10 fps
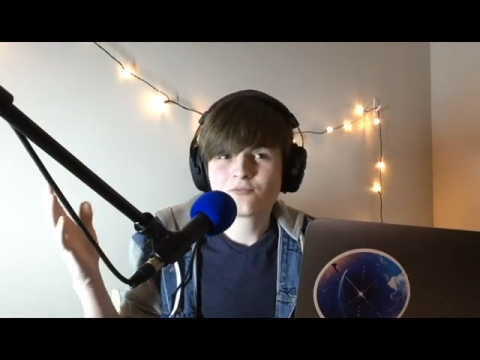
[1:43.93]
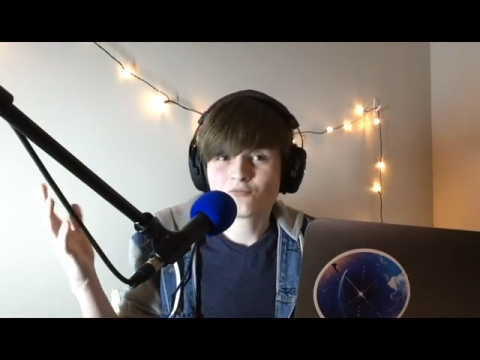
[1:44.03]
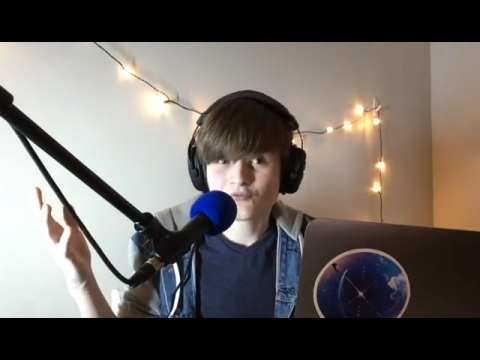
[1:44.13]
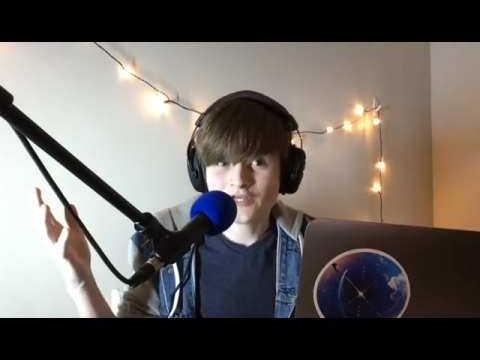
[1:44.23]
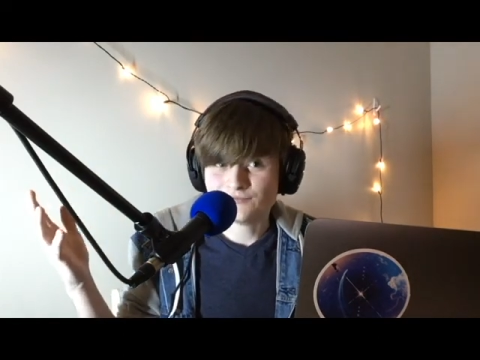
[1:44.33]

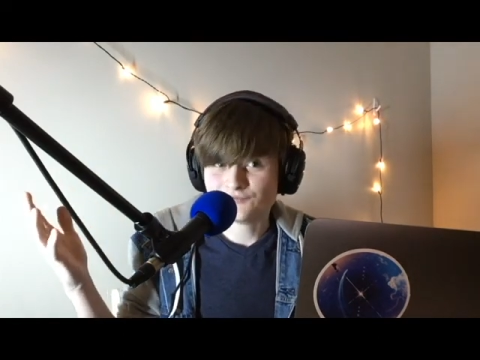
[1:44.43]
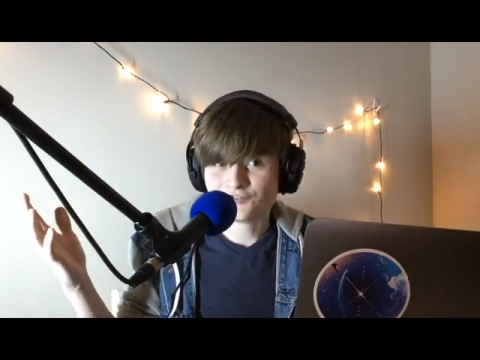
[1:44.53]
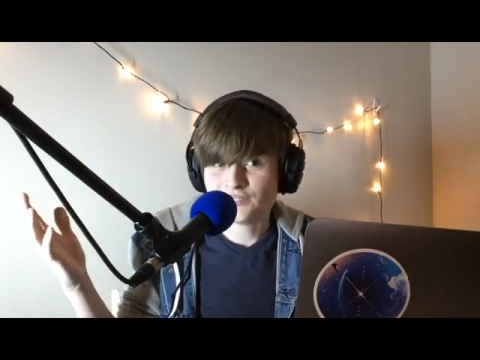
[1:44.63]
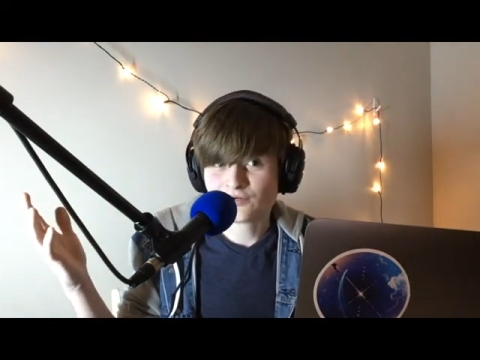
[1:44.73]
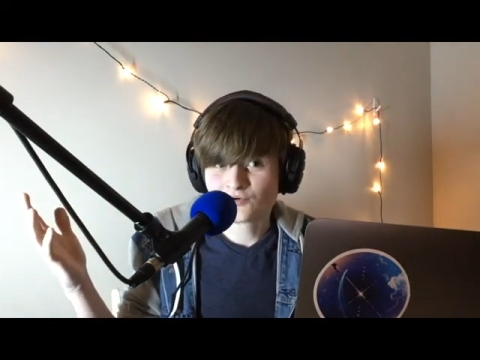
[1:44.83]
random
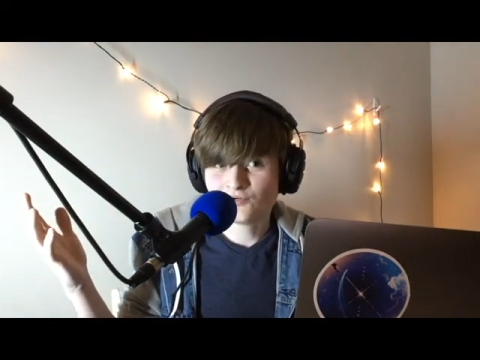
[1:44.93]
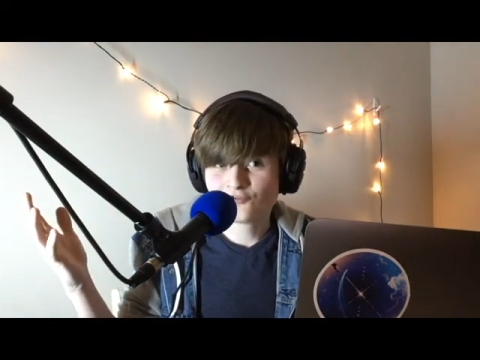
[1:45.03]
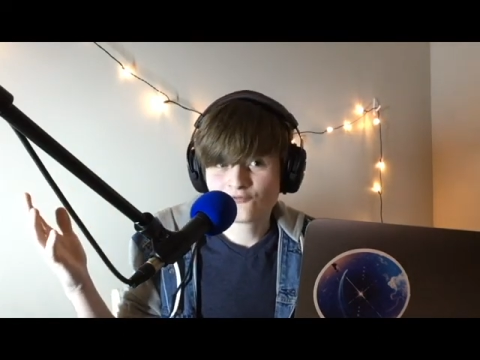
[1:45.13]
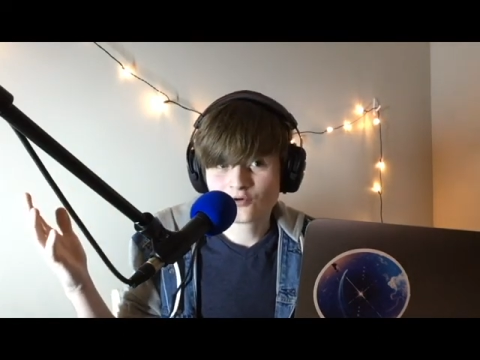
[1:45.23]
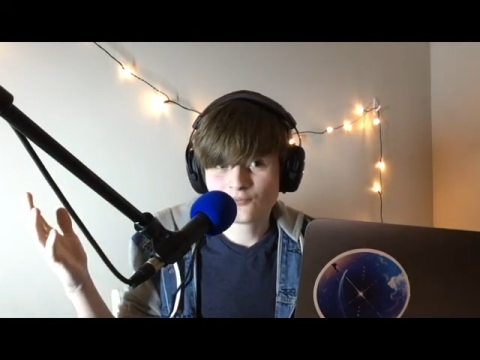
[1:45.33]

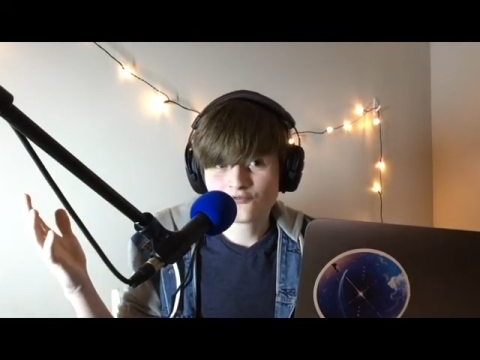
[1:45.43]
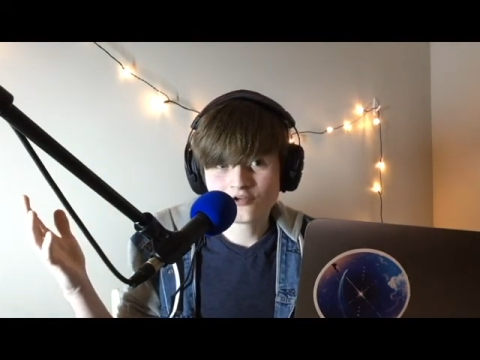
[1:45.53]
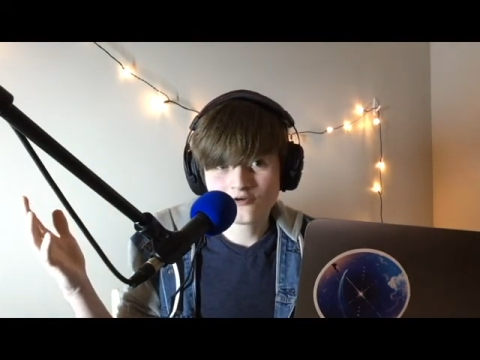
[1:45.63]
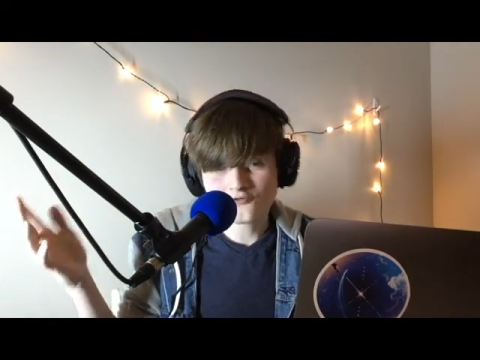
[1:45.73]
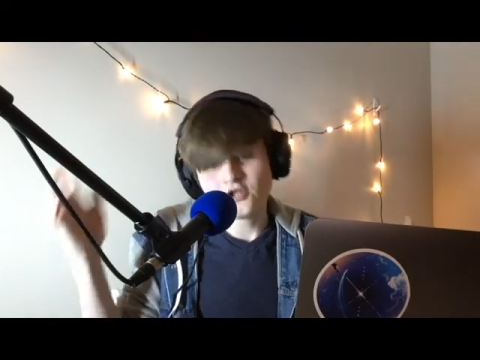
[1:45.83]
scenarios for
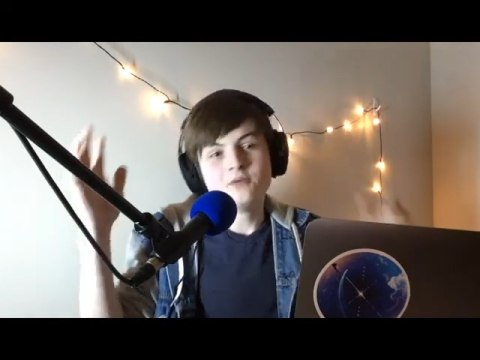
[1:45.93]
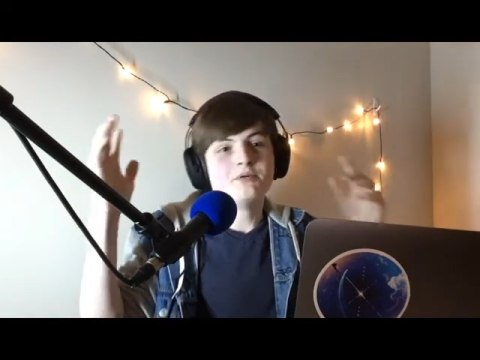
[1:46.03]
himself.